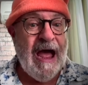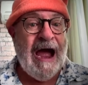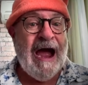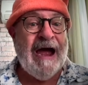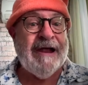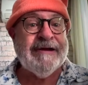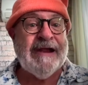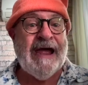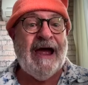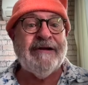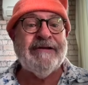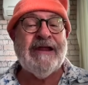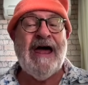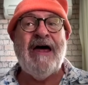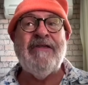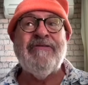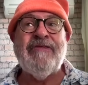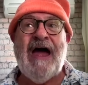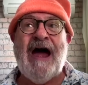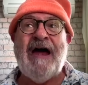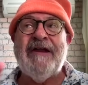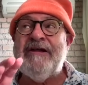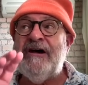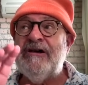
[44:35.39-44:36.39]

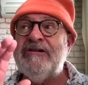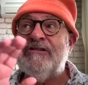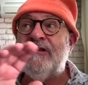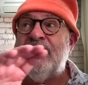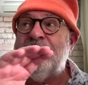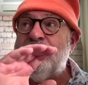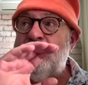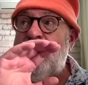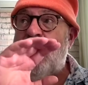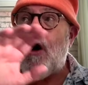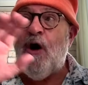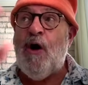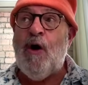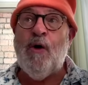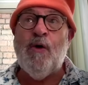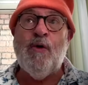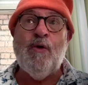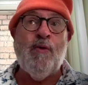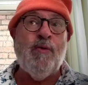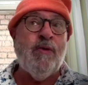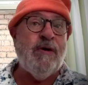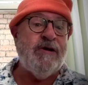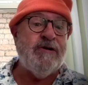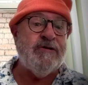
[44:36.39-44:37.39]
And I think the
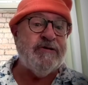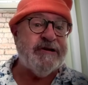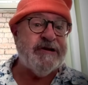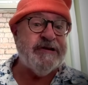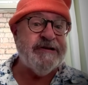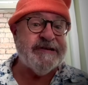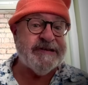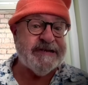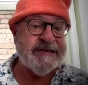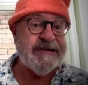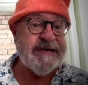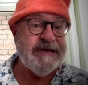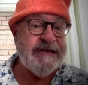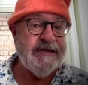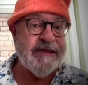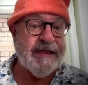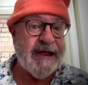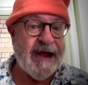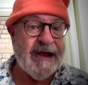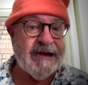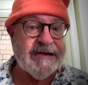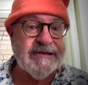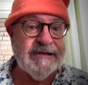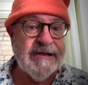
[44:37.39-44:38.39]
whole world can see
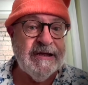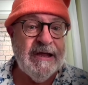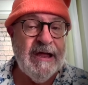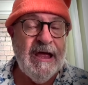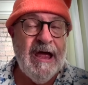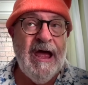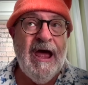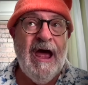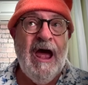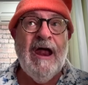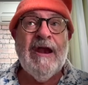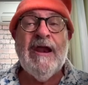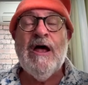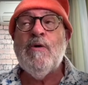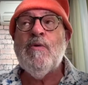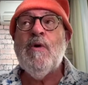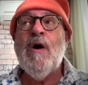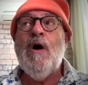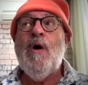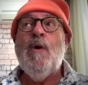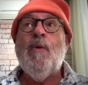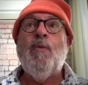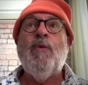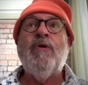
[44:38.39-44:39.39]
that.
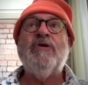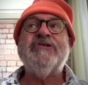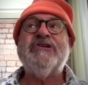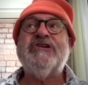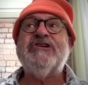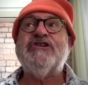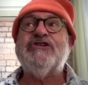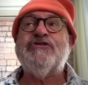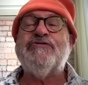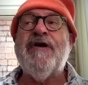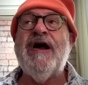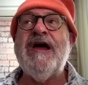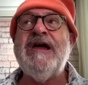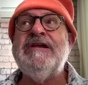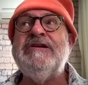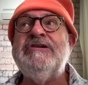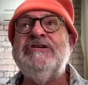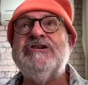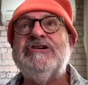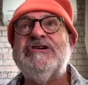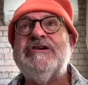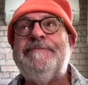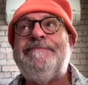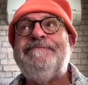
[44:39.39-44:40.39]
Now, what's
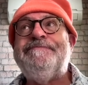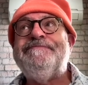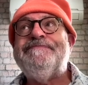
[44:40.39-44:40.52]
strange